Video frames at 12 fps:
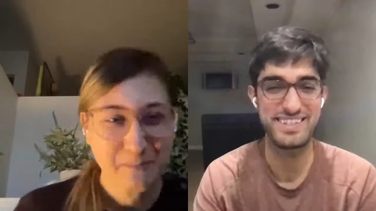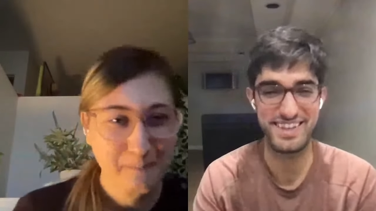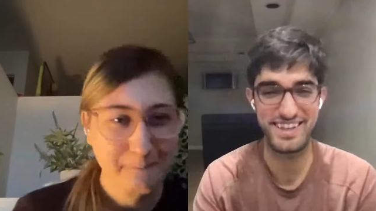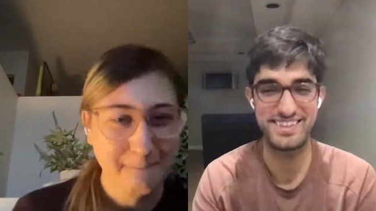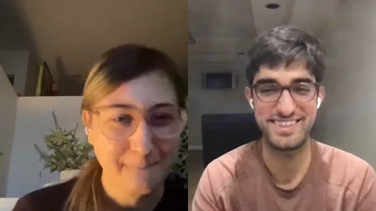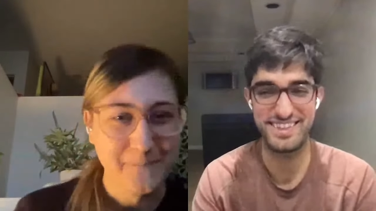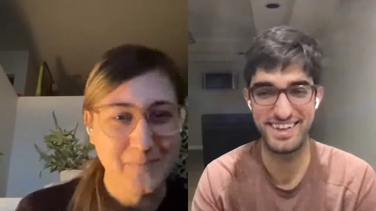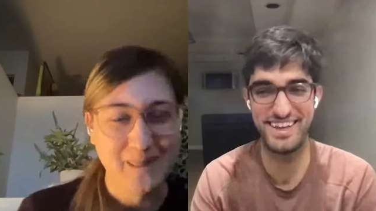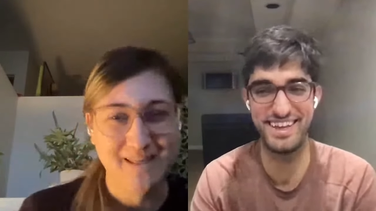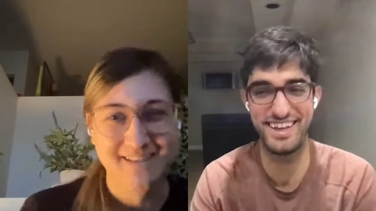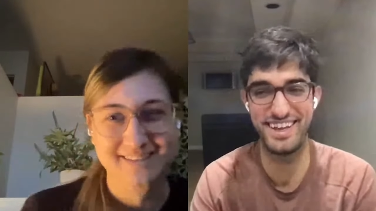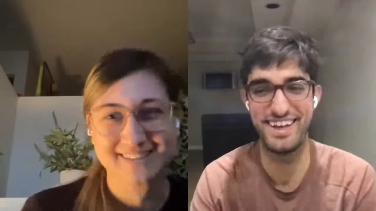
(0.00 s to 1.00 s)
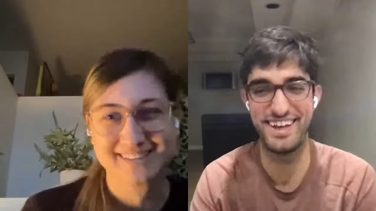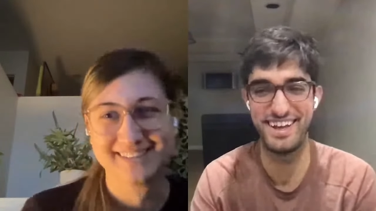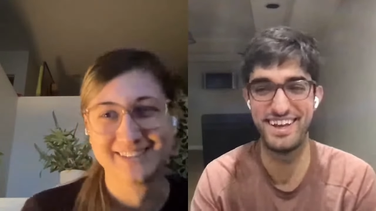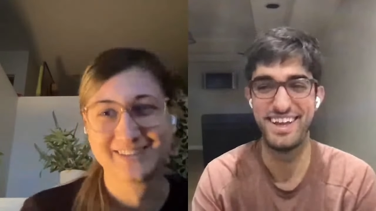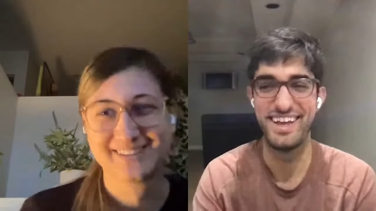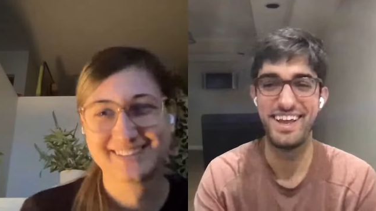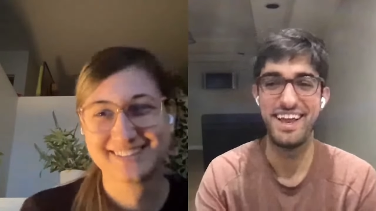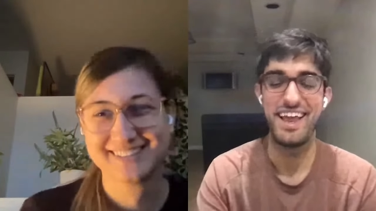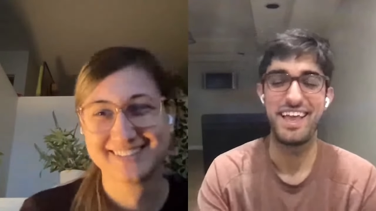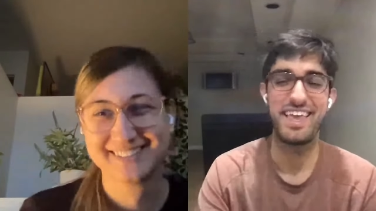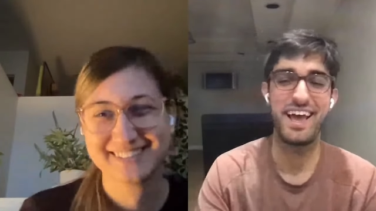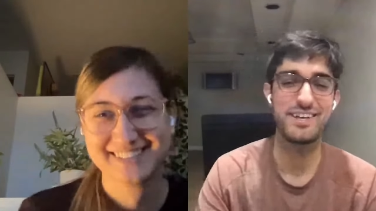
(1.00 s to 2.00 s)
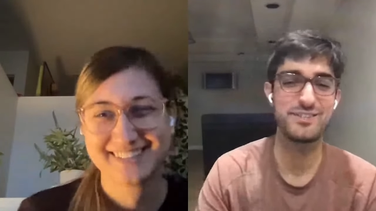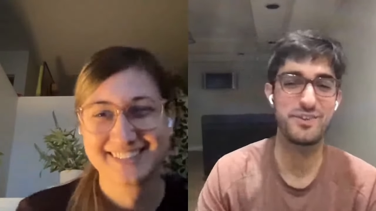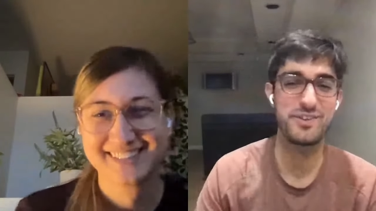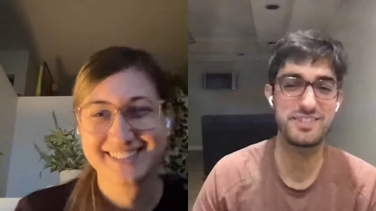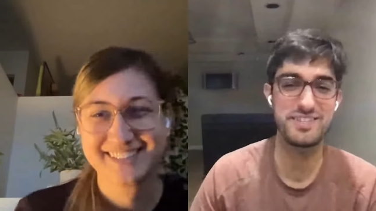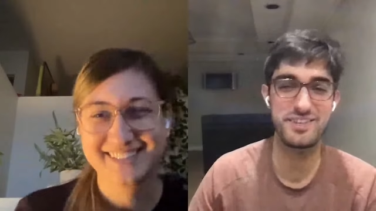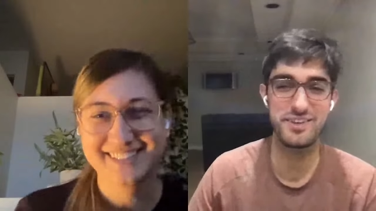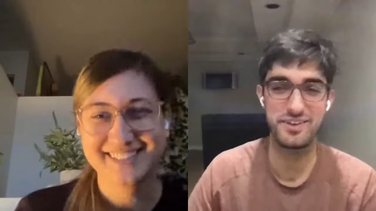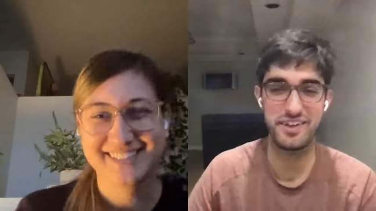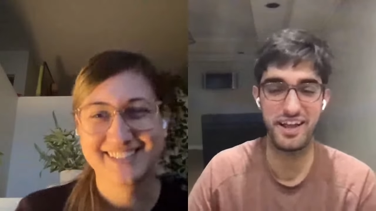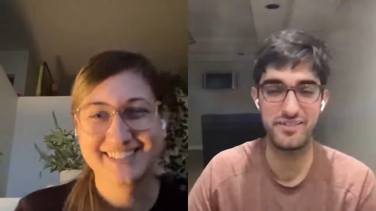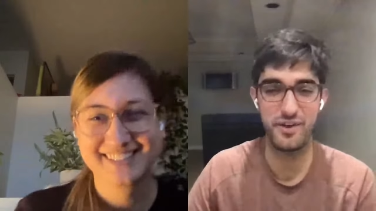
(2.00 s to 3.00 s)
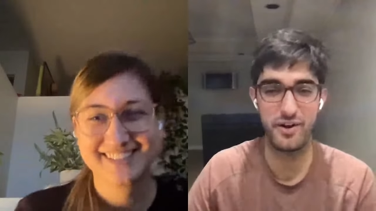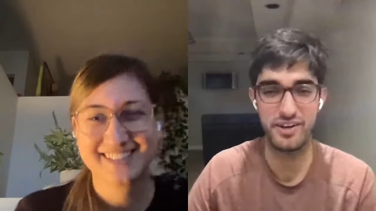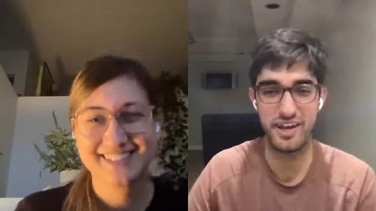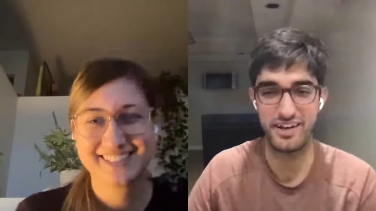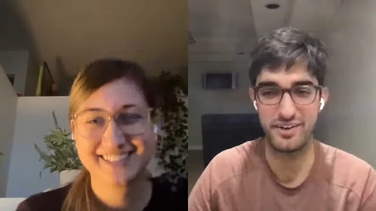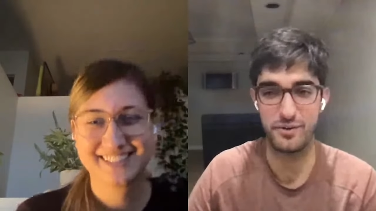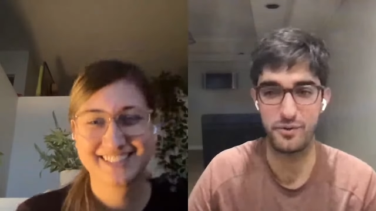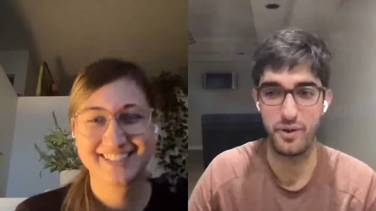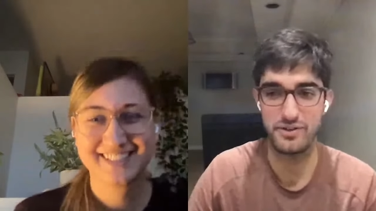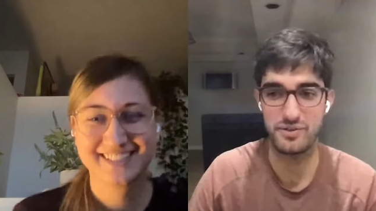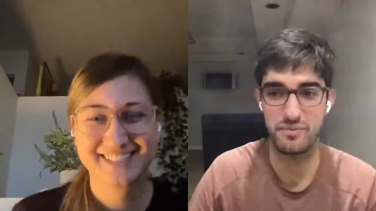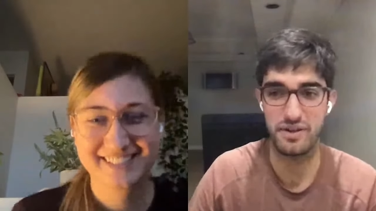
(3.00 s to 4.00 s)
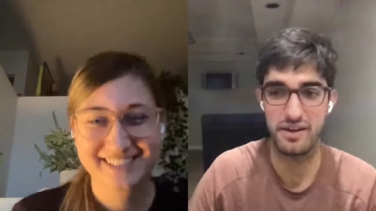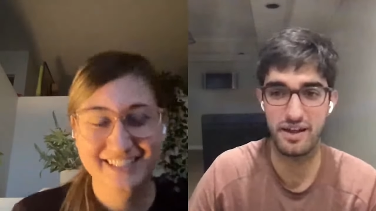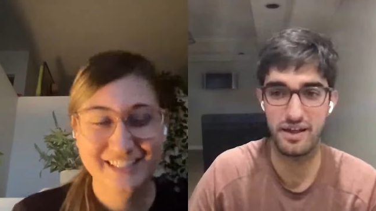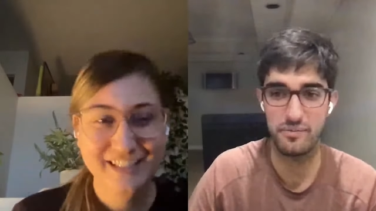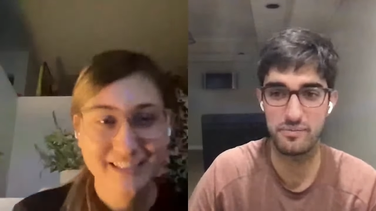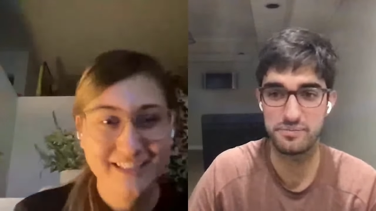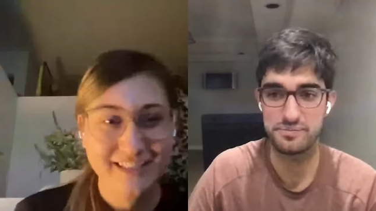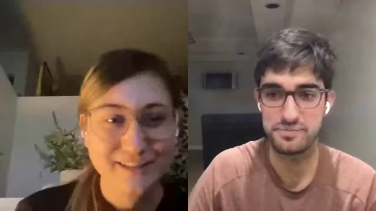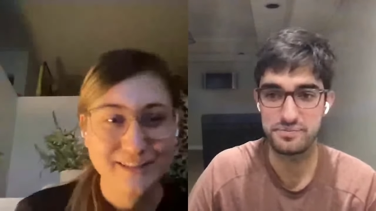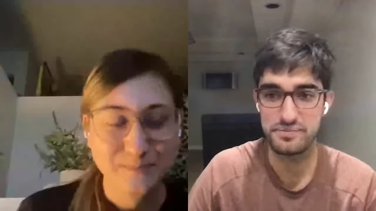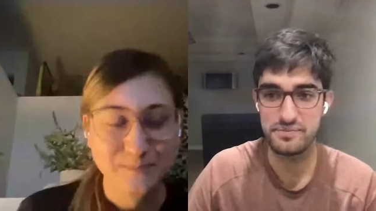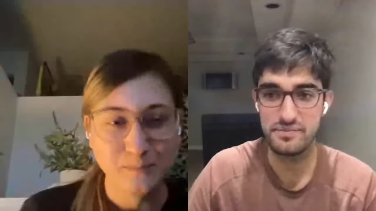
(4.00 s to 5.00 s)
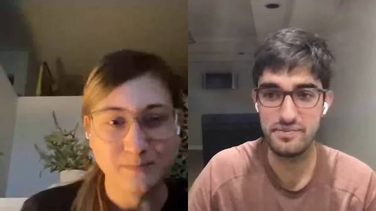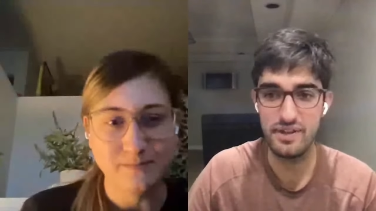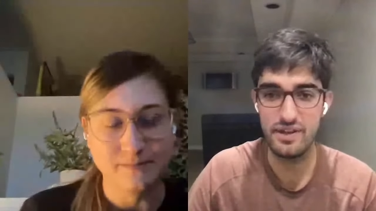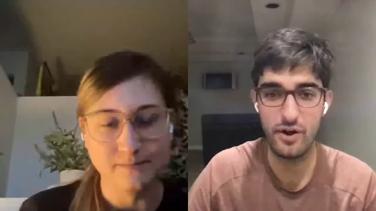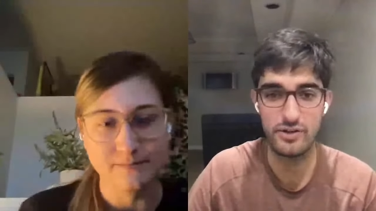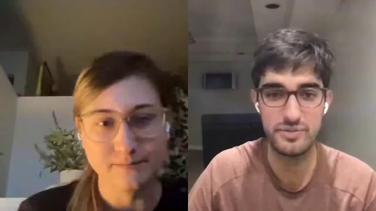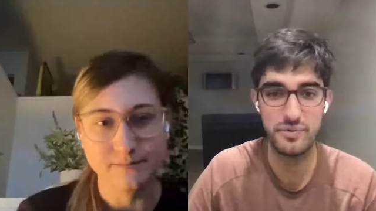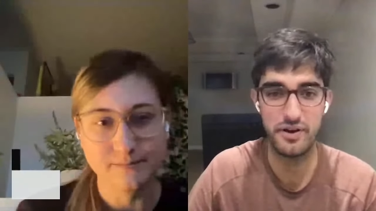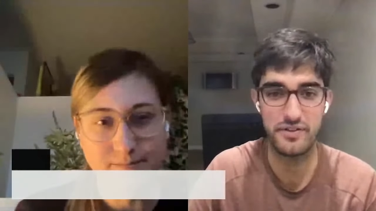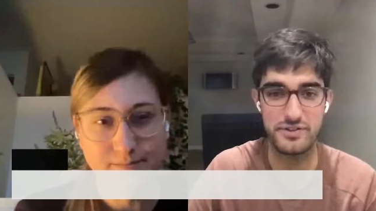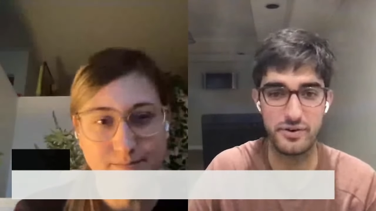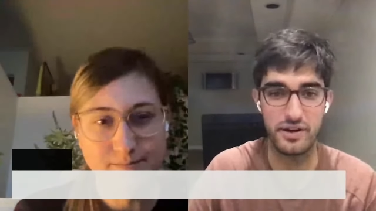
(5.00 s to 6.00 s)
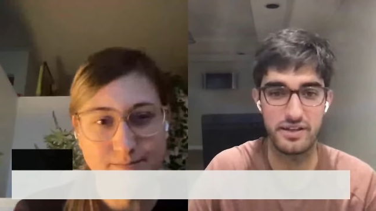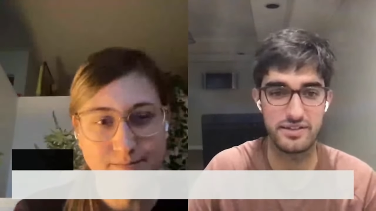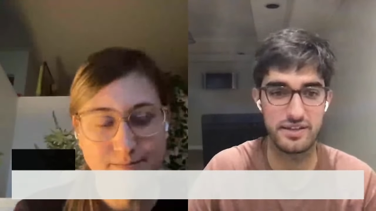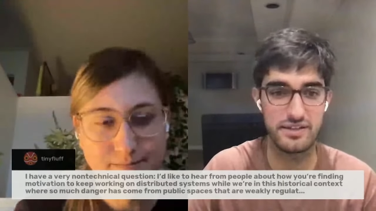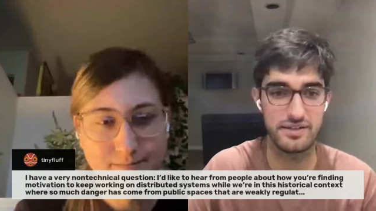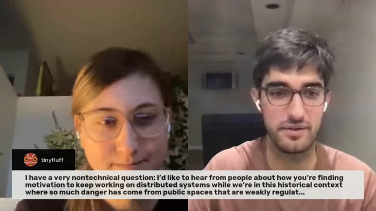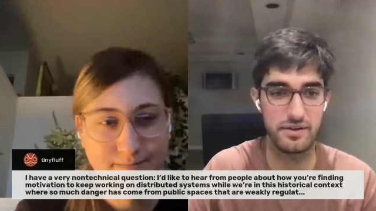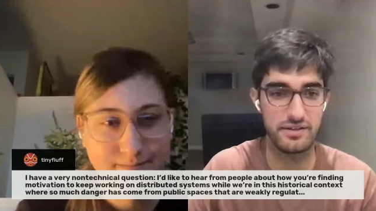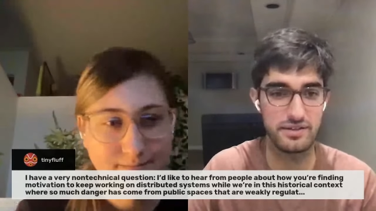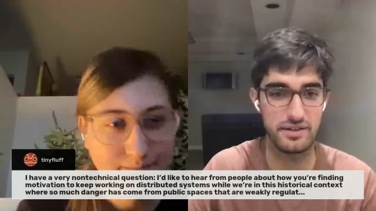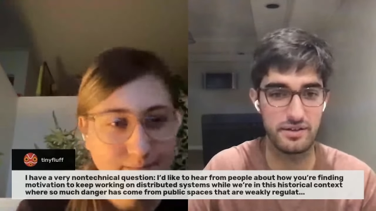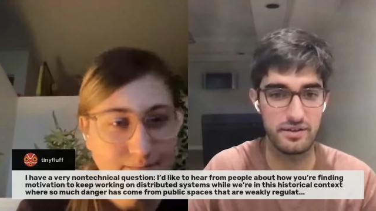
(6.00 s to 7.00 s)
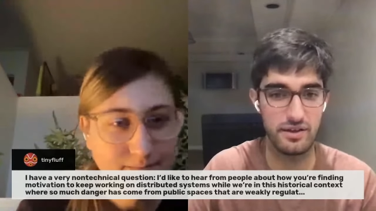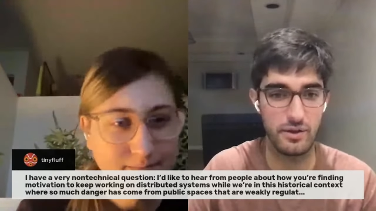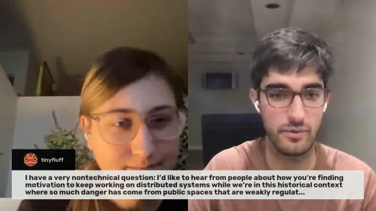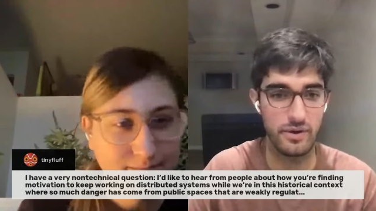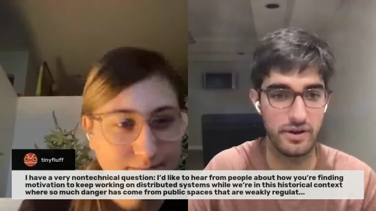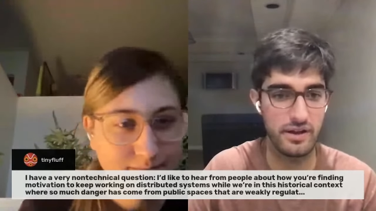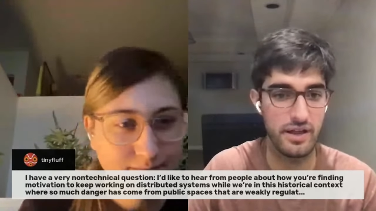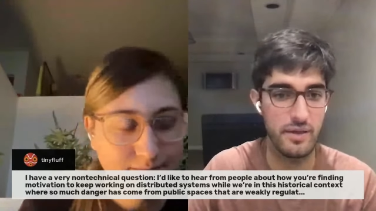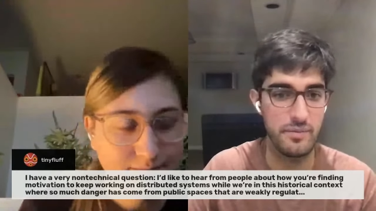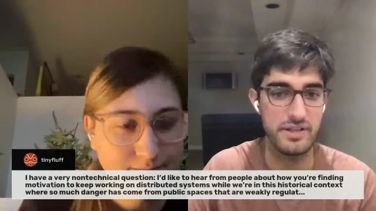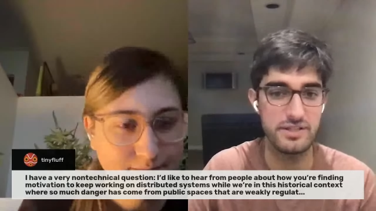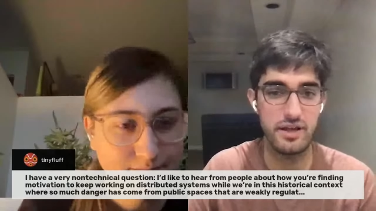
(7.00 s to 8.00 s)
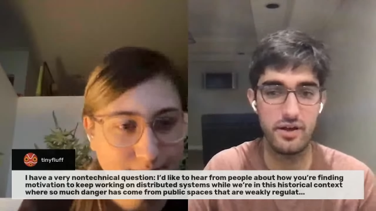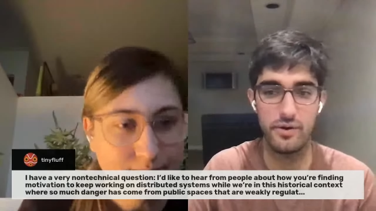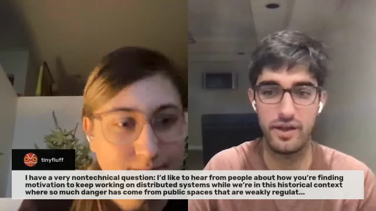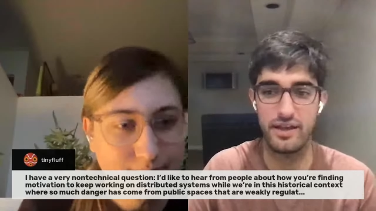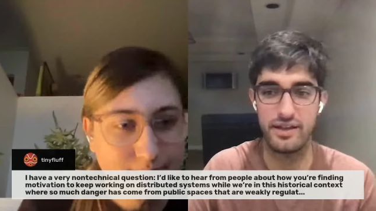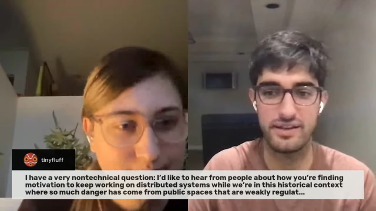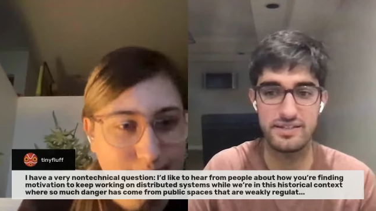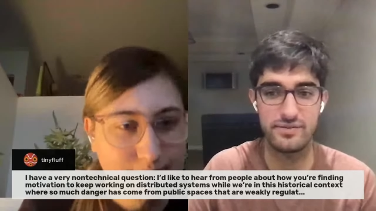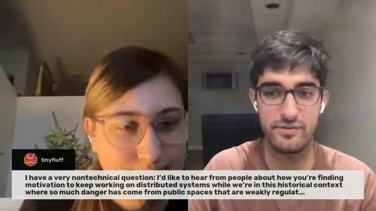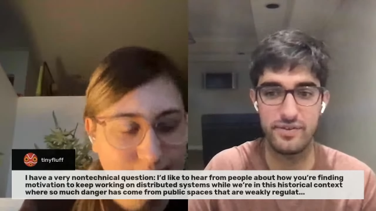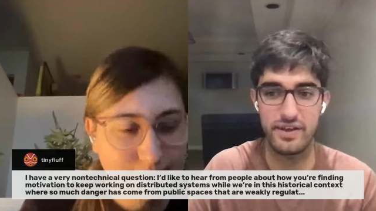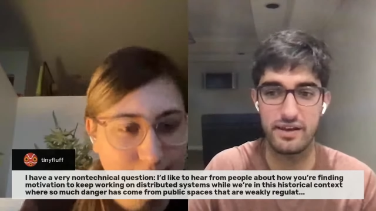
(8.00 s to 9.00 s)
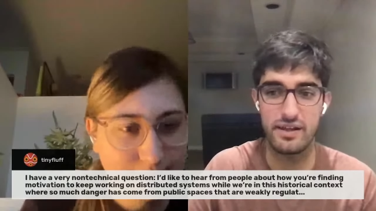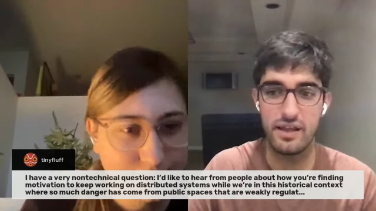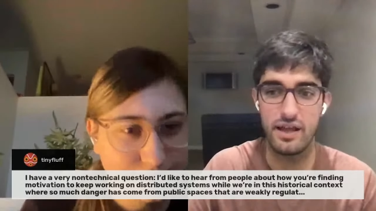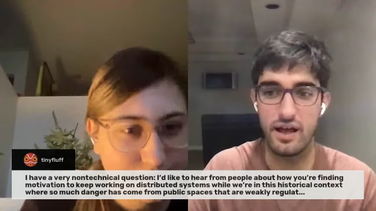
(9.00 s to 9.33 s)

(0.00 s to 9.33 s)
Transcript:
Speaker 1: that makes sense. yeah. So this is a kind of non-technical question, but um, here I'll just put it on the screen. It's a, it's a it's a long one, but it's oh okay. It doesn't even fit.